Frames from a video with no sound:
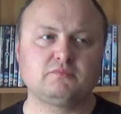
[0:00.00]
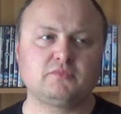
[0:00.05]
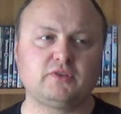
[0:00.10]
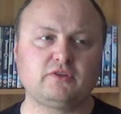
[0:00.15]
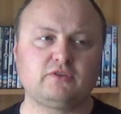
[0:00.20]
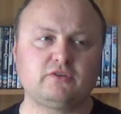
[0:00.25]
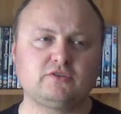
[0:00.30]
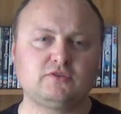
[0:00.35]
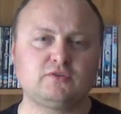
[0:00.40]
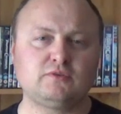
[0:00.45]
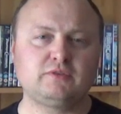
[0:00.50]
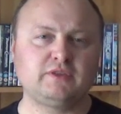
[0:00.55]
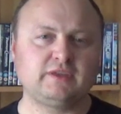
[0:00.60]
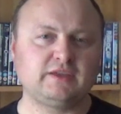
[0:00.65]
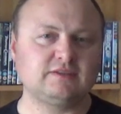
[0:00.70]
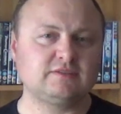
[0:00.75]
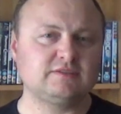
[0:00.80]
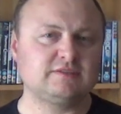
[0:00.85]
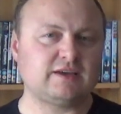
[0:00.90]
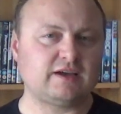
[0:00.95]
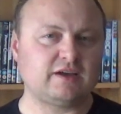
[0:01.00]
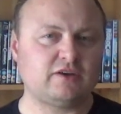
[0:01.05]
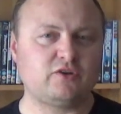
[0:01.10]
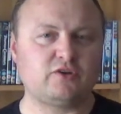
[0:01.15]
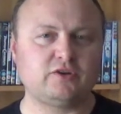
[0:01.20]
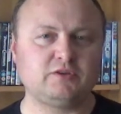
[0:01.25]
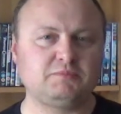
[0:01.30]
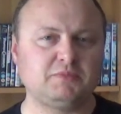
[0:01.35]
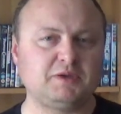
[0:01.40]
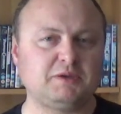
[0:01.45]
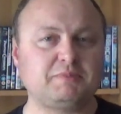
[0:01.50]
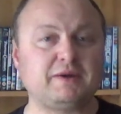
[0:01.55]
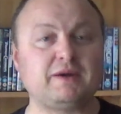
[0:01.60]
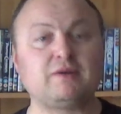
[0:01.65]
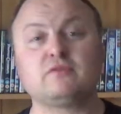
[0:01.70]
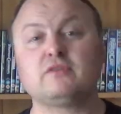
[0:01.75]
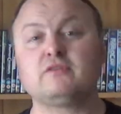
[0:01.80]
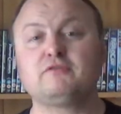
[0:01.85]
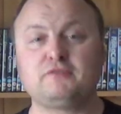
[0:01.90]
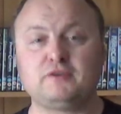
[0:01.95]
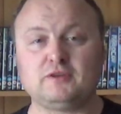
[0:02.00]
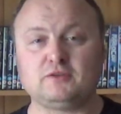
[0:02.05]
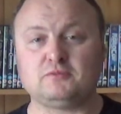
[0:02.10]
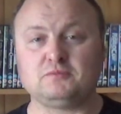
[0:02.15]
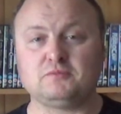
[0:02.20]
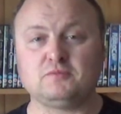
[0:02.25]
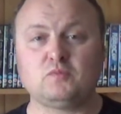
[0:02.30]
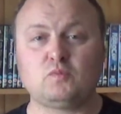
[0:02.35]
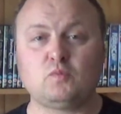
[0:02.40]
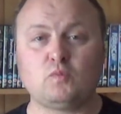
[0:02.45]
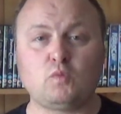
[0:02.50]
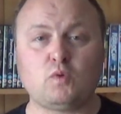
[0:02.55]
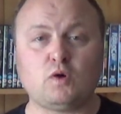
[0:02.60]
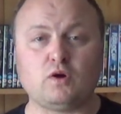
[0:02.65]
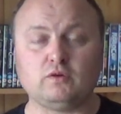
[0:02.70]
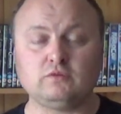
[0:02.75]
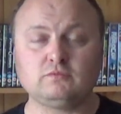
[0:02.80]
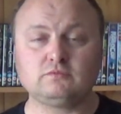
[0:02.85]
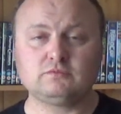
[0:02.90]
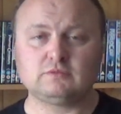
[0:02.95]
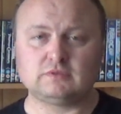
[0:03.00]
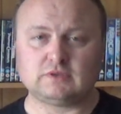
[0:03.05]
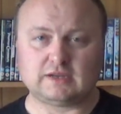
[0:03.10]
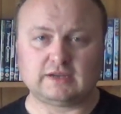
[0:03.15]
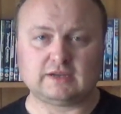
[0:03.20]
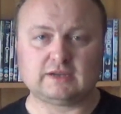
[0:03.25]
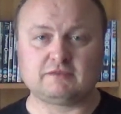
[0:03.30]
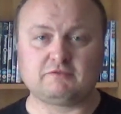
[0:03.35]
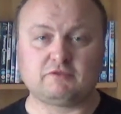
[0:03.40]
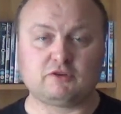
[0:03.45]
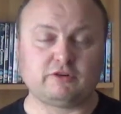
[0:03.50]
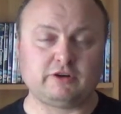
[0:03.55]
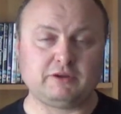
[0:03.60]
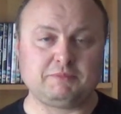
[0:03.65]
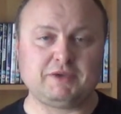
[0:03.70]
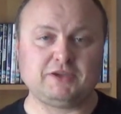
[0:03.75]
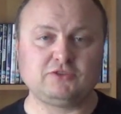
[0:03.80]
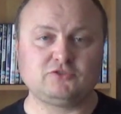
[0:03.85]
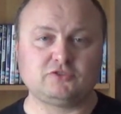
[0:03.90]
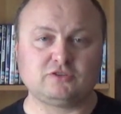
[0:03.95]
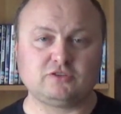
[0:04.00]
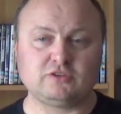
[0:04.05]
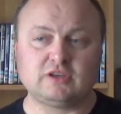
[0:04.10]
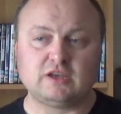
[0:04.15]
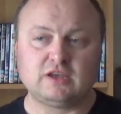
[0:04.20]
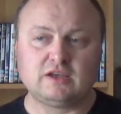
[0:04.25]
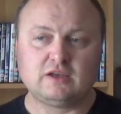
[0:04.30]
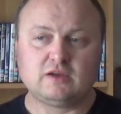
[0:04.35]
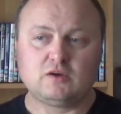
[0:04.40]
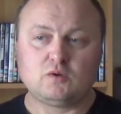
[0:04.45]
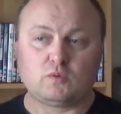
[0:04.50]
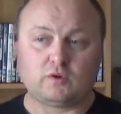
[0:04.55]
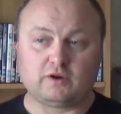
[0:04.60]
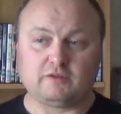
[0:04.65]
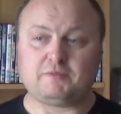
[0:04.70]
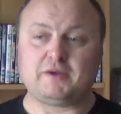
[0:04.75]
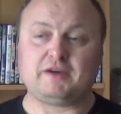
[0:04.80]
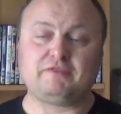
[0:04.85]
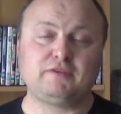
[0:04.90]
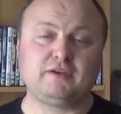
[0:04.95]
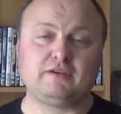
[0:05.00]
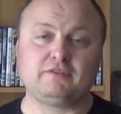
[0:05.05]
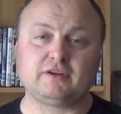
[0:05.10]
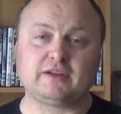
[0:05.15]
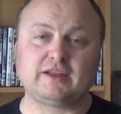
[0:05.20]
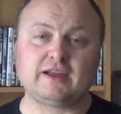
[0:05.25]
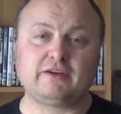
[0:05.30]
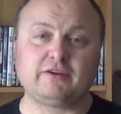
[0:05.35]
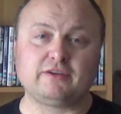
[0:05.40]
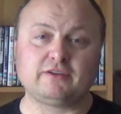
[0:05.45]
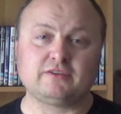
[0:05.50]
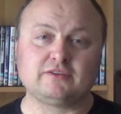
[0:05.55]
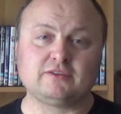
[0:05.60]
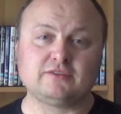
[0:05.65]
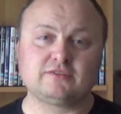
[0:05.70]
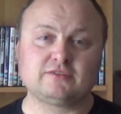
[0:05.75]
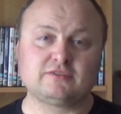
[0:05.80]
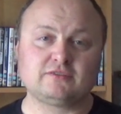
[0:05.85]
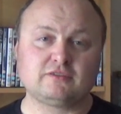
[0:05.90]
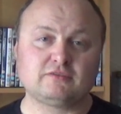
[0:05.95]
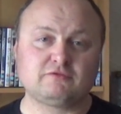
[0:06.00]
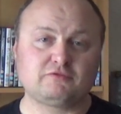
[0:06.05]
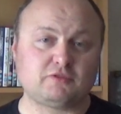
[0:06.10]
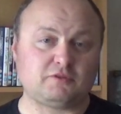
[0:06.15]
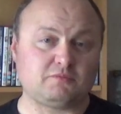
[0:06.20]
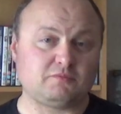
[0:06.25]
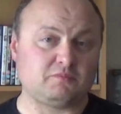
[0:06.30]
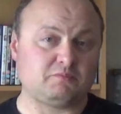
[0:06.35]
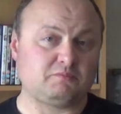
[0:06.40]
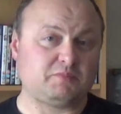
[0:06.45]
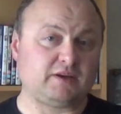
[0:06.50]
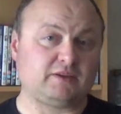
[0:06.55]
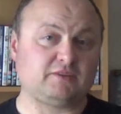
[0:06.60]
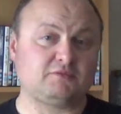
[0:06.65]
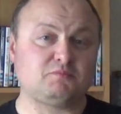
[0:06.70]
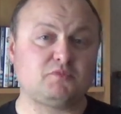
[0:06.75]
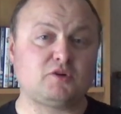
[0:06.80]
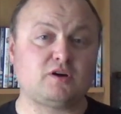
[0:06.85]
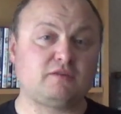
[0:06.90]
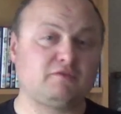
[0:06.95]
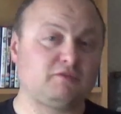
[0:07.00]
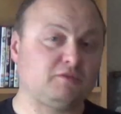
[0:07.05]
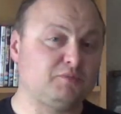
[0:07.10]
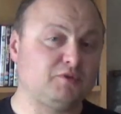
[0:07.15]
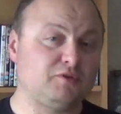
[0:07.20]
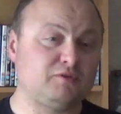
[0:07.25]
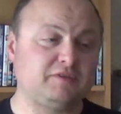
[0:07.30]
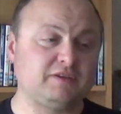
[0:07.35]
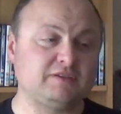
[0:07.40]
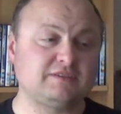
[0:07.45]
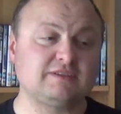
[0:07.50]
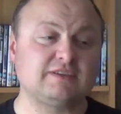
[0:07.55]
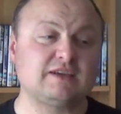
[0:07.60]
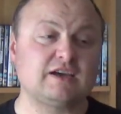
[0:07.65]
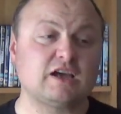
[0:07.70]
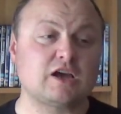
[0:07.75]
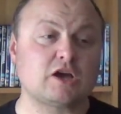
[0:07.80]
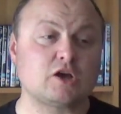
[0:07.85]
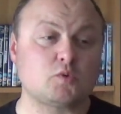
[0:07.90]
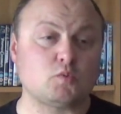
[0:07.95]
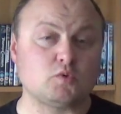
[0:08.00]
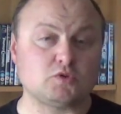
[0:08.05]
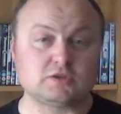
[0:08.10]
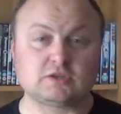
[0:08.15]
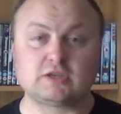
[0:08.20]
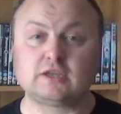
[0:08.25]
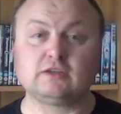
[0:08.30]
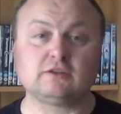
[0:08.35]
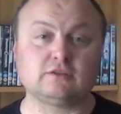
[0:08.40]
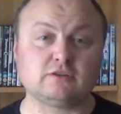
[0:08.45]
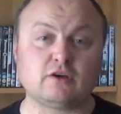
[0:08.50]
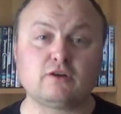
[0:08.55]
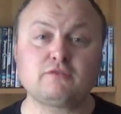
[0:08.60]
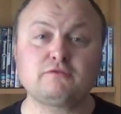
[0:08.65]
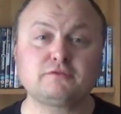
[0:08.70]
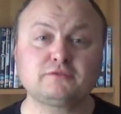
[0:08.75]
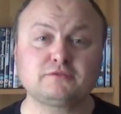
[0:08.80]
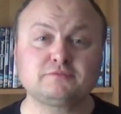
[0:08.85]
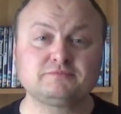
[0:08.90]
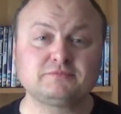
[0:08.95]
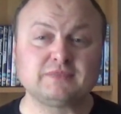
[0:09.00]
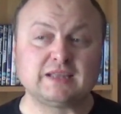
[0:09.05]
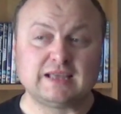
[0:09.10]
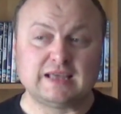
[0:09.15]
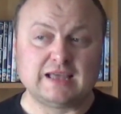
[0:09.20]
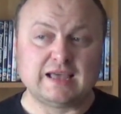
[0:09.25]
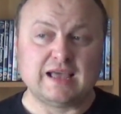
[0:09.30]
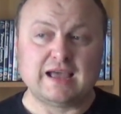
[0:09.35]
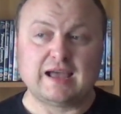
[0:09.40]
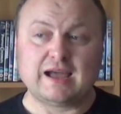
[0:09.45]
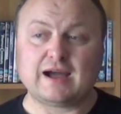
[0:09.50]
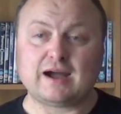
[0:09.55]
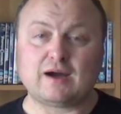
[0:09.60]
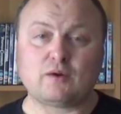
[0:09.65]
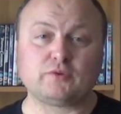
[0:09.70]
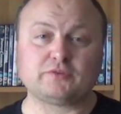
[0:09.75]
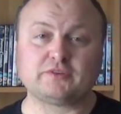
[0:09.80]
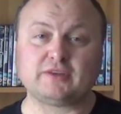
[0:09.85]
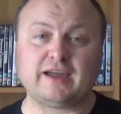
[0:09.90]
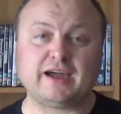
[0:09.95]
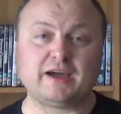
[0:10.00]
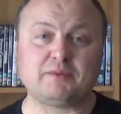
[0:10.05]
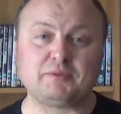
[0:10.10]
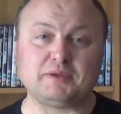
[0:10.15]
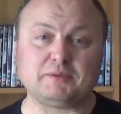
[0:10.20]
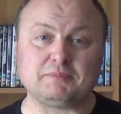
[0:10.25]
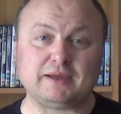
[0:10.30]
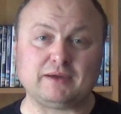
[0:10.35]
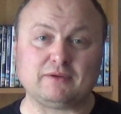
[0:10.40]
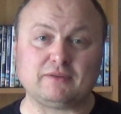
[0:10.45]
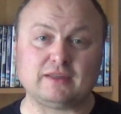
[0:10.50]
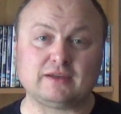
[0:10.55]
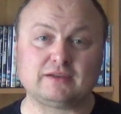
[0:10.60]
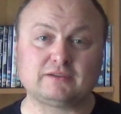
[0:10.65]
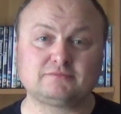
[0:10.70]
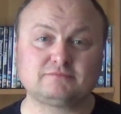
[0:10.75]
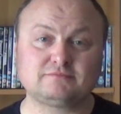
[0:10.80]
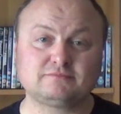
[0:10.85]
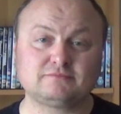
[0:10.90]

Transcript: But there are two things that annoyed me about the film. One, like I've already mentioned, one of my favourite characters from past Marvel movies was killed off. I wasn't happy about that.